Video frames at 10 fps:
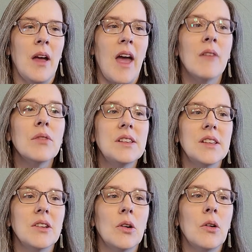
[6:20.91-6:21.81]
every
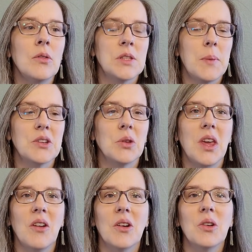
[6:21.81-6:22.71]
single special
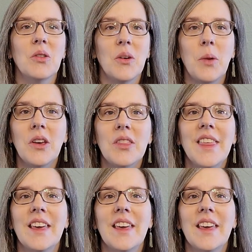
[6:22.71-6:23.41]
character that we could